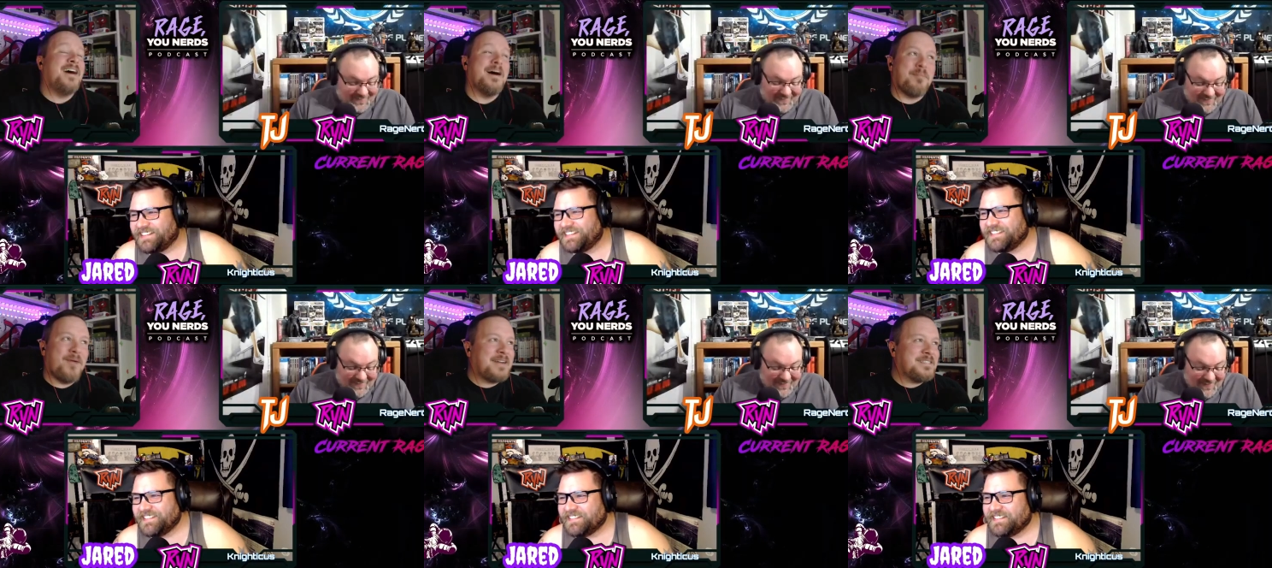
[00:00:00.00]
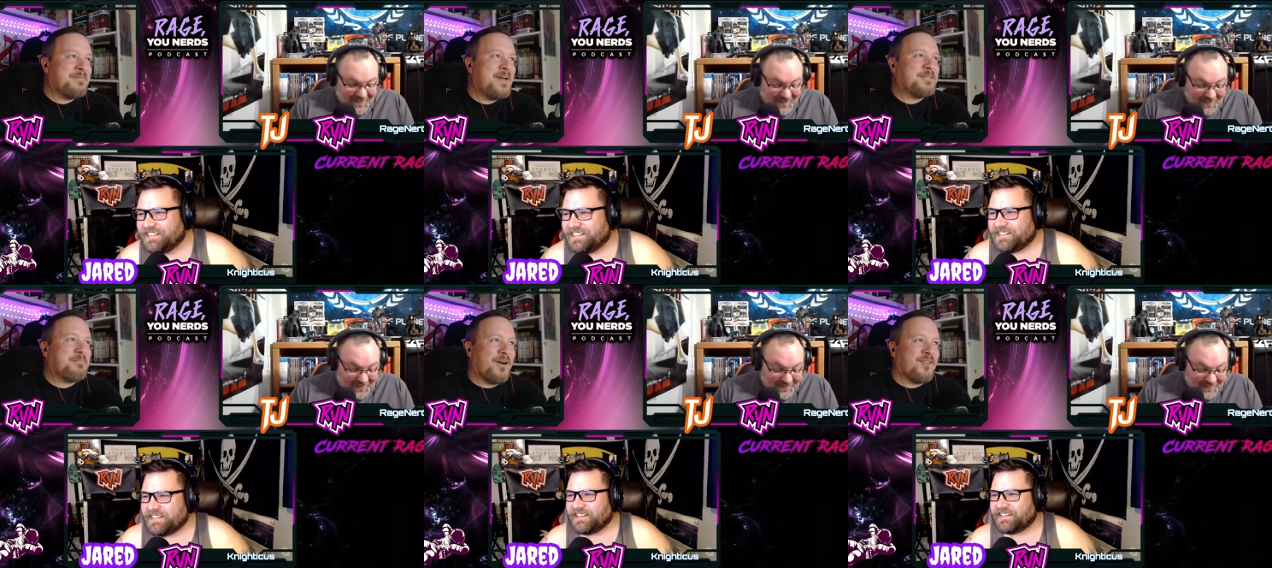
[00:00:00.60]
Speaker 1: uh, practice
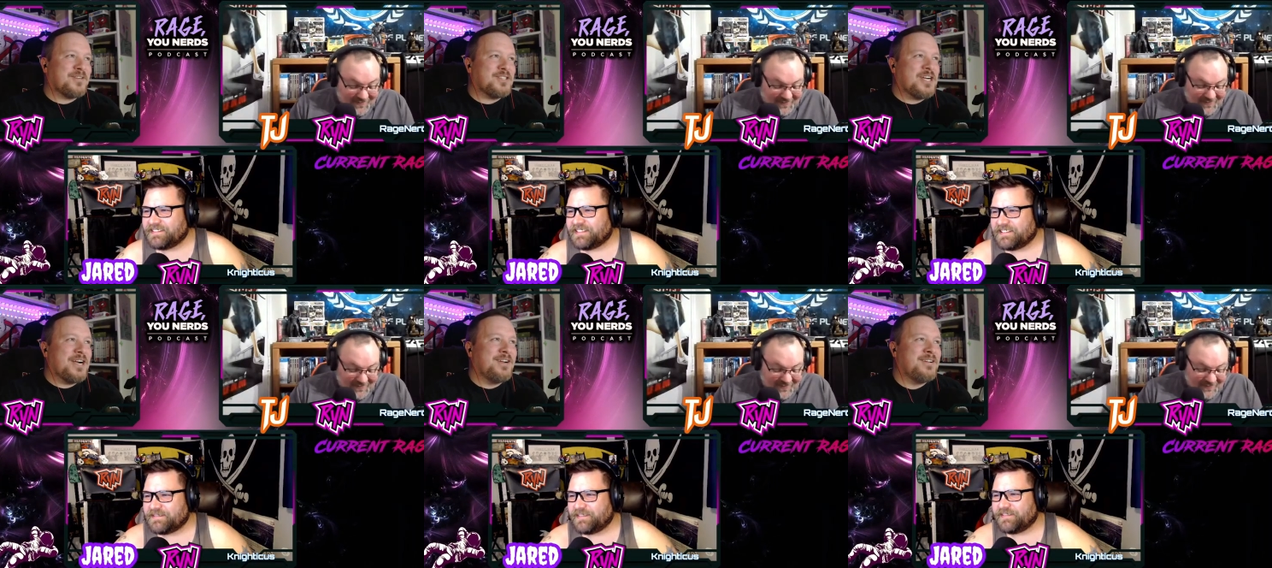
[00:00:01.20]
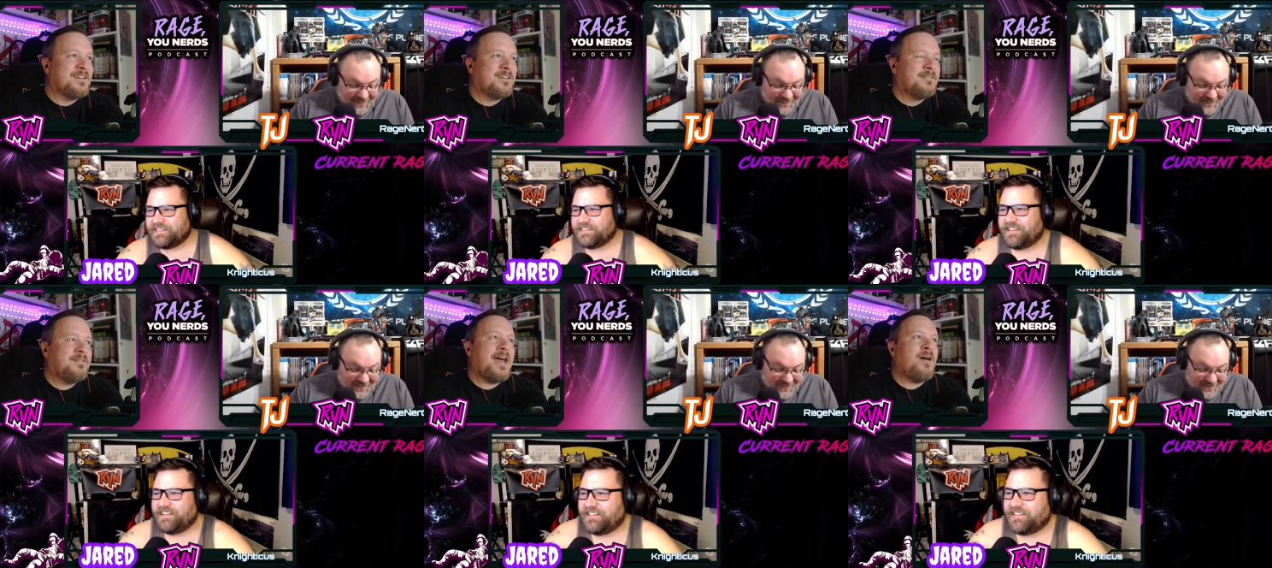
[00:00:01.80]
makes perfect, Jared.
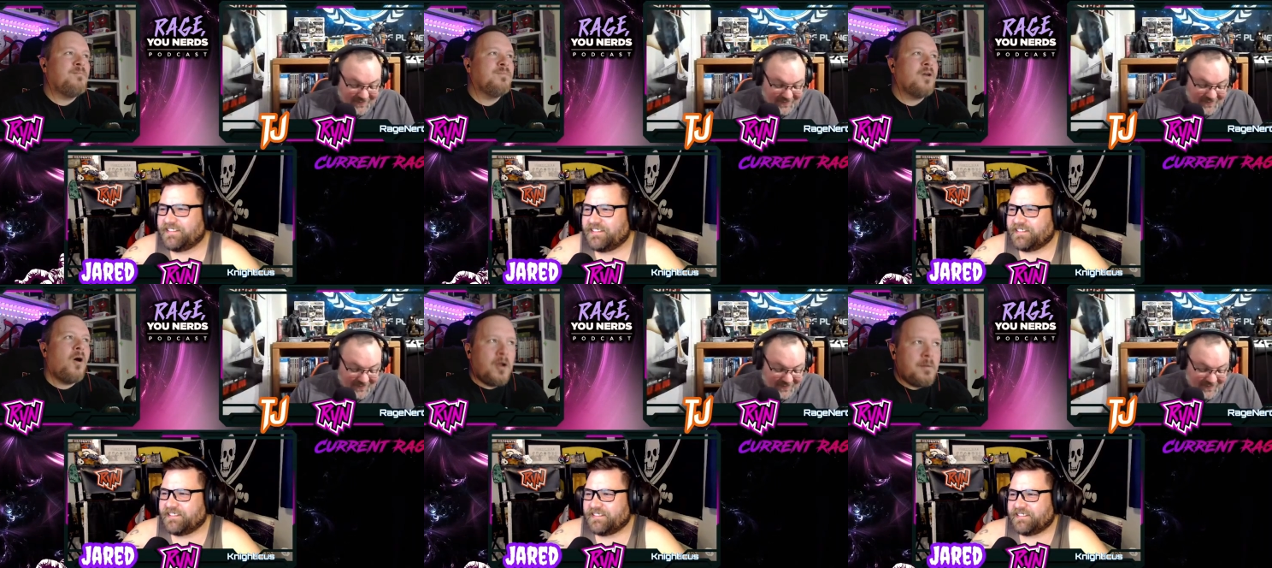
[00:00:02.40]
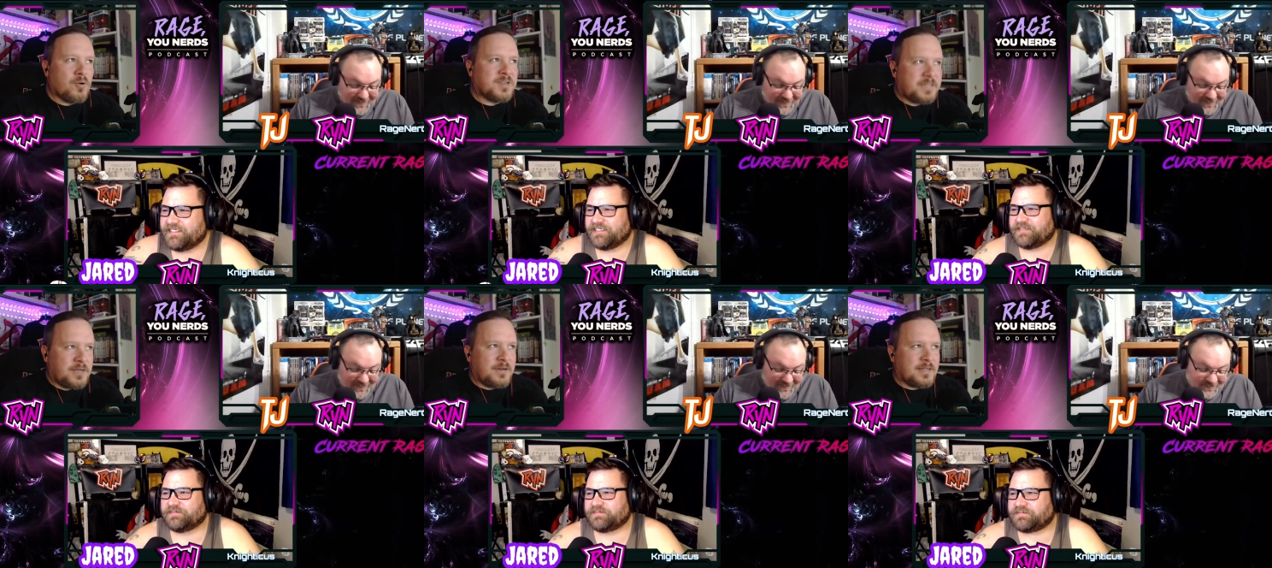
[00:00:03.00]
Now, on a more
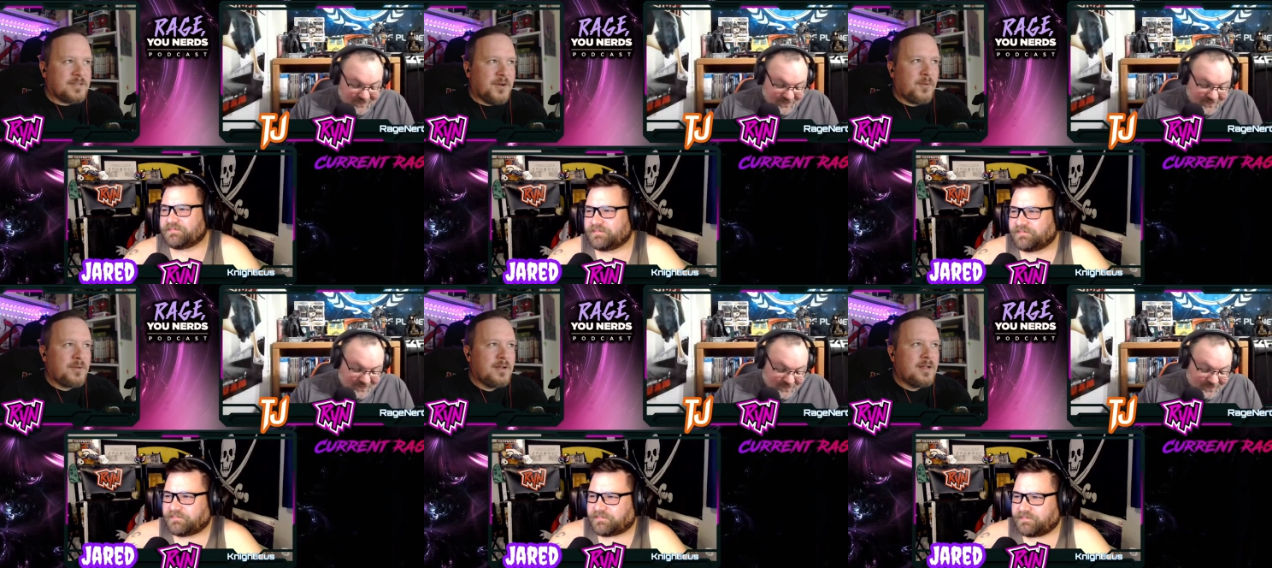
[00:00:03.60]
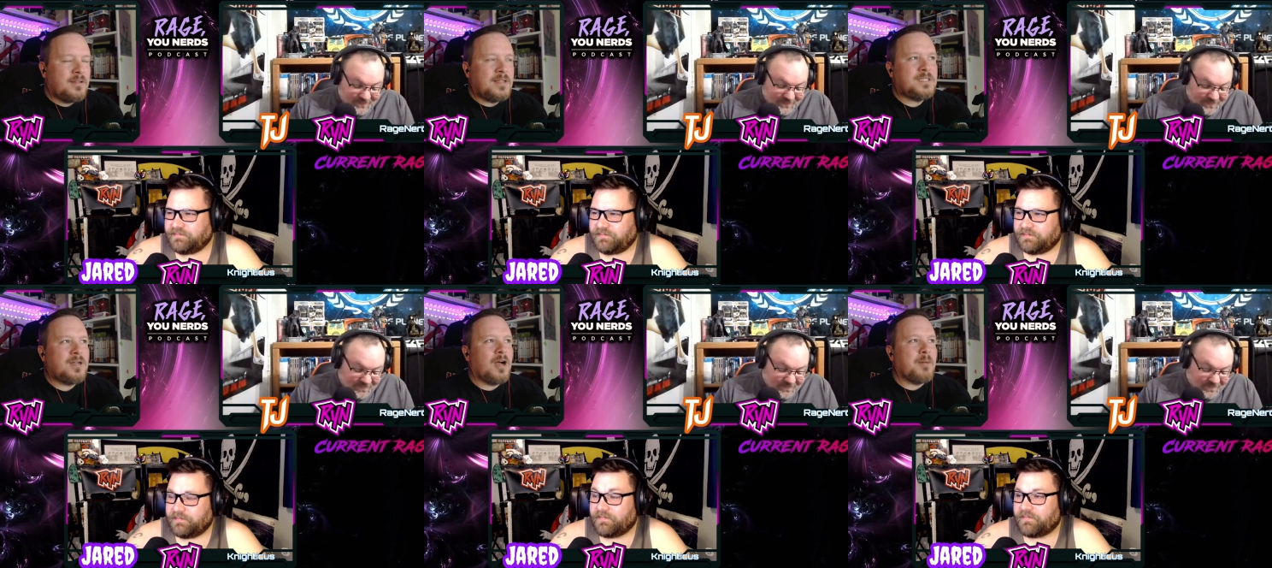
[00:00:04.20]
serious note, let's
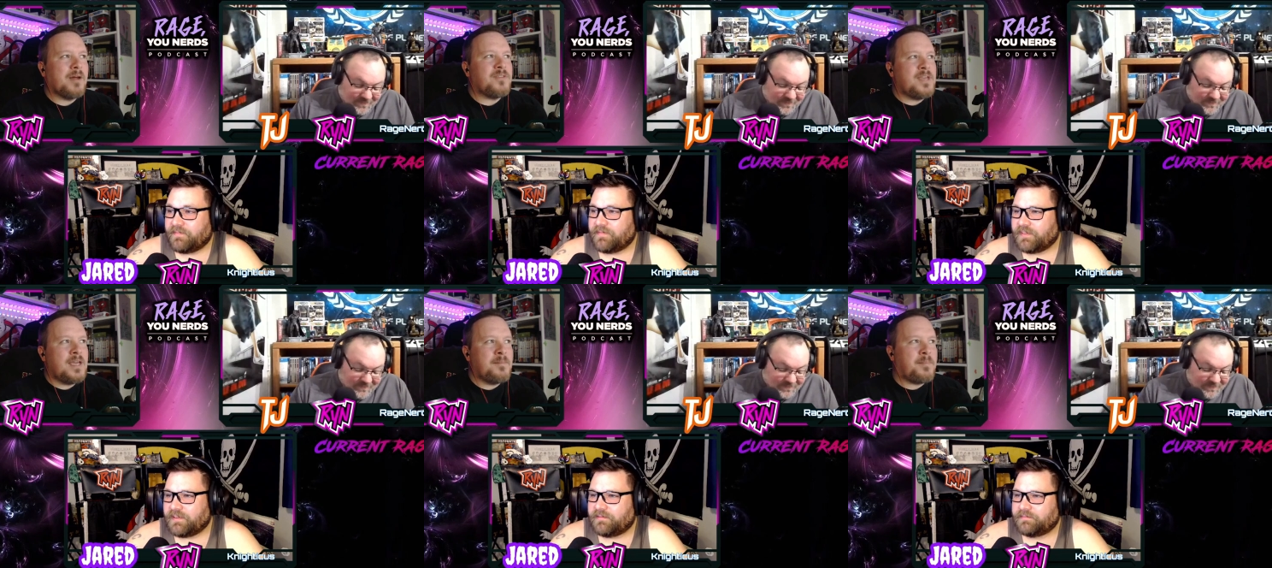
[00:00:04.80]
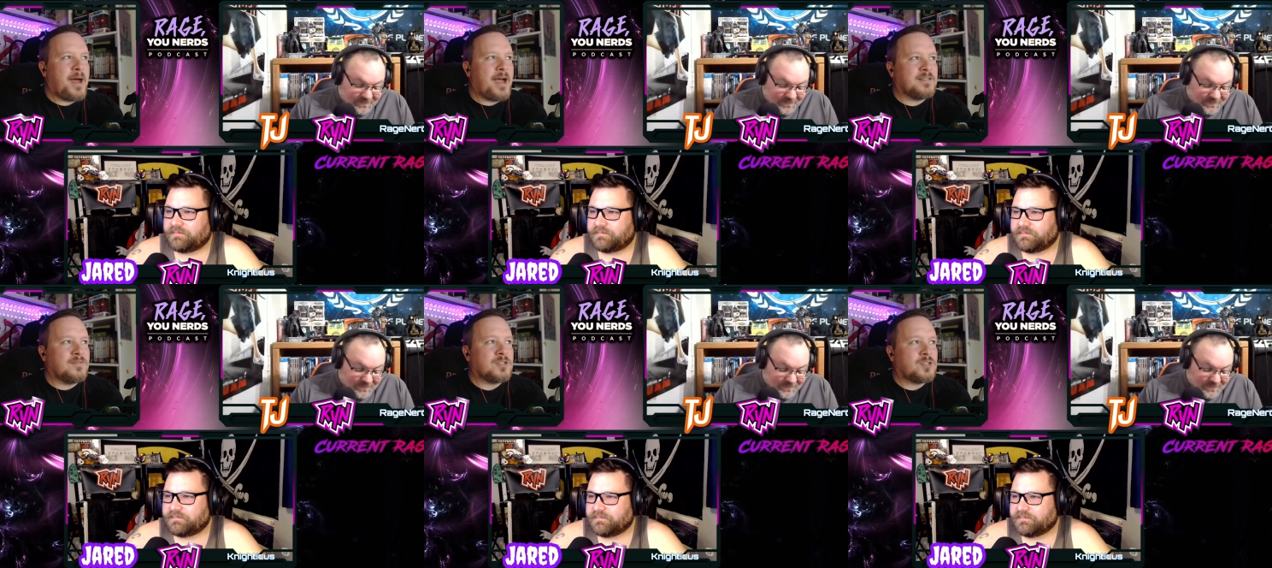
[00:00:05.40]
talk about the
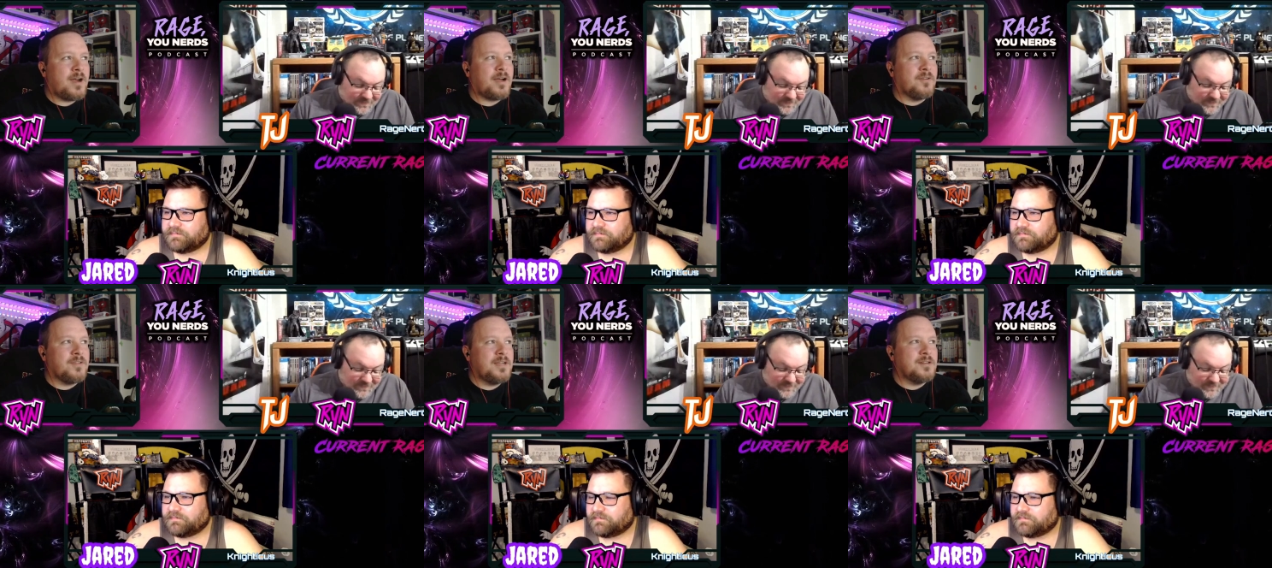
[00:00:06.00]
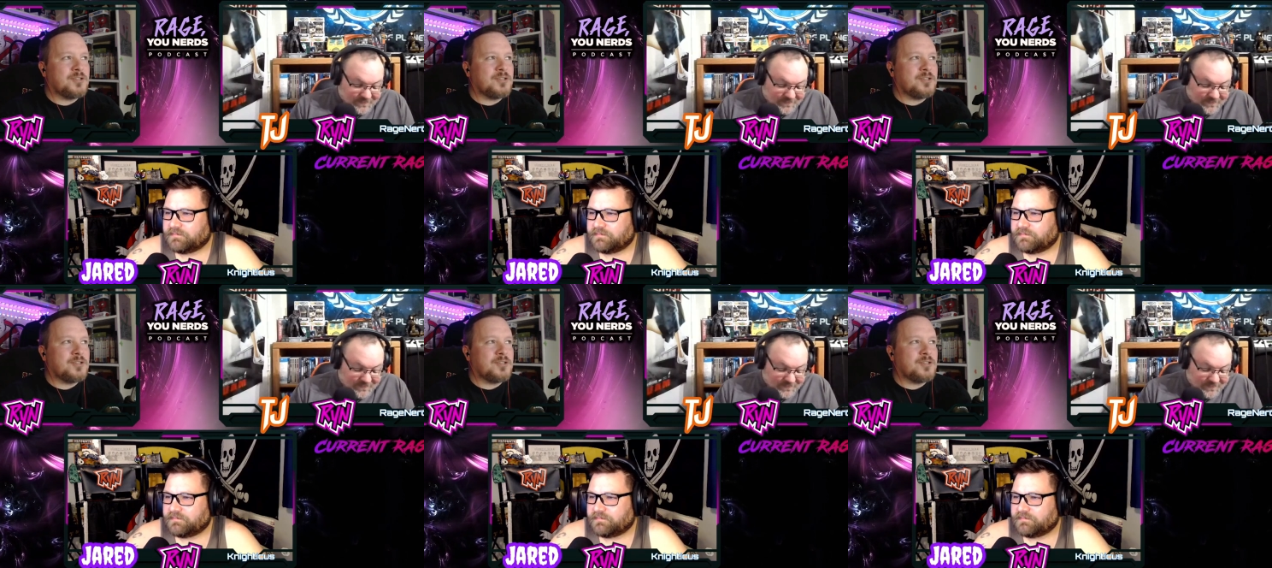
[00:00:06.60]
impact of the strike on the